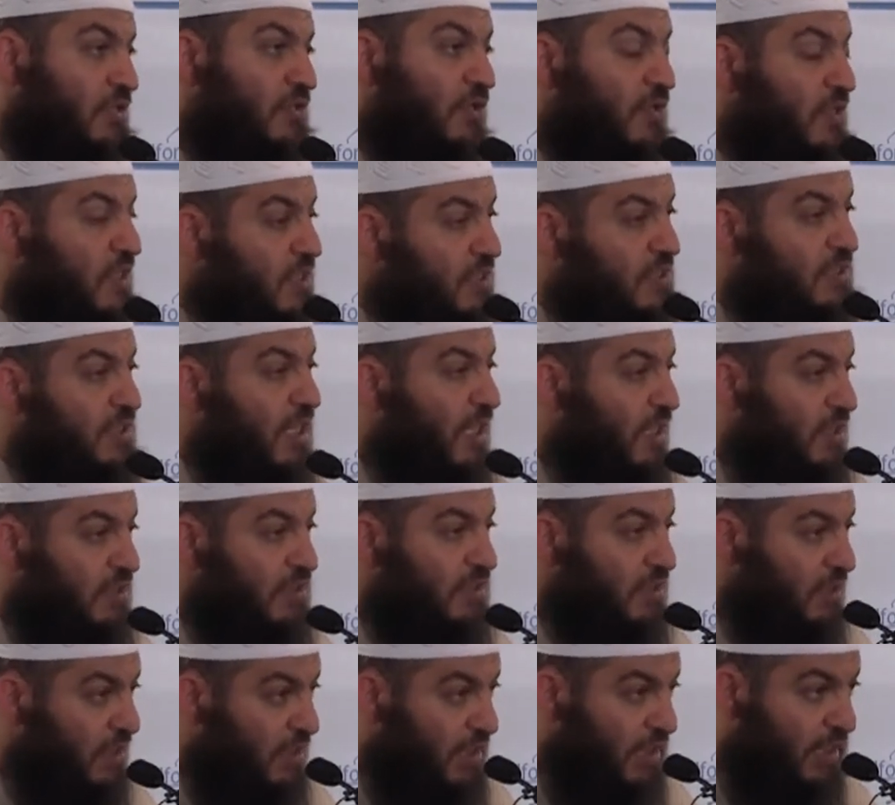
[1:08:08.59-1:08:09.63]
So he
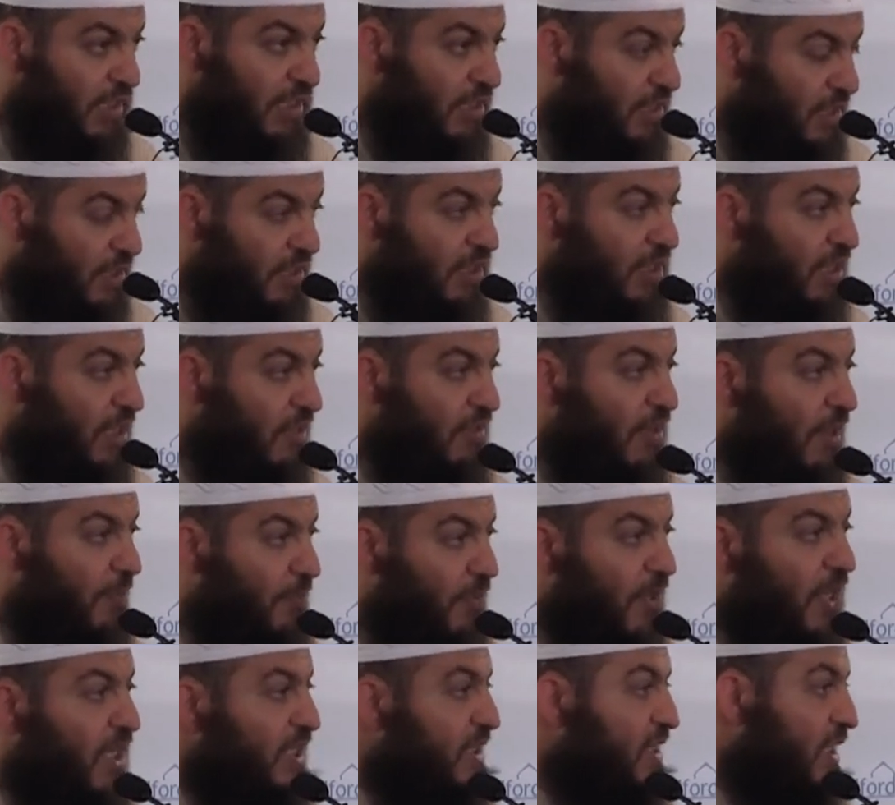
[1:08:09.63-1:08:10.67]
said, in
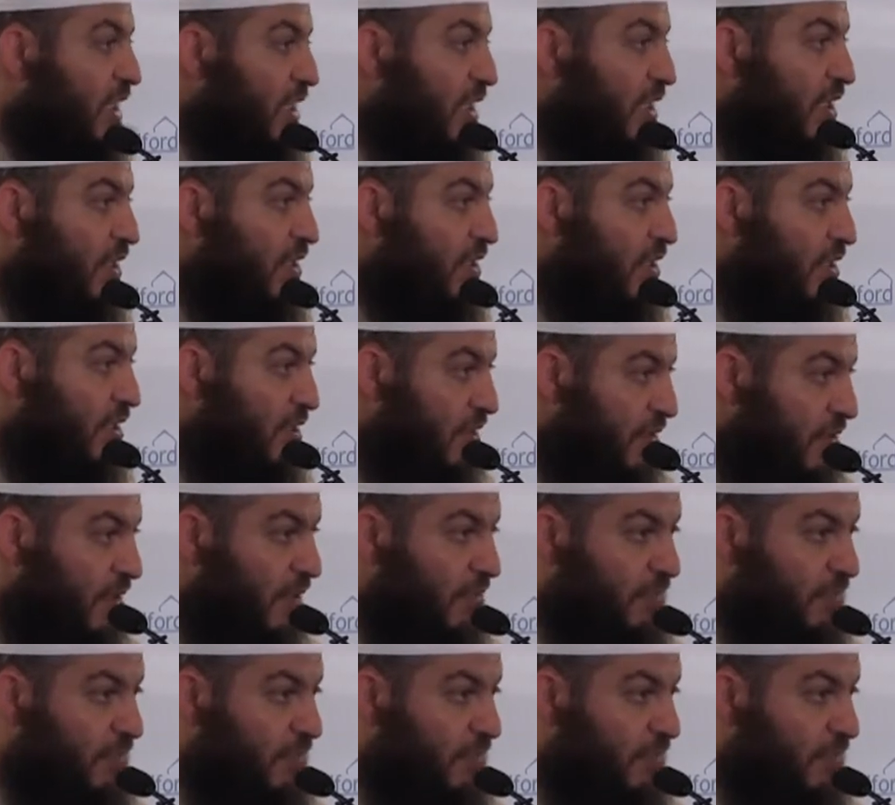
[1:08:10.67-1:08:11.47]
a particular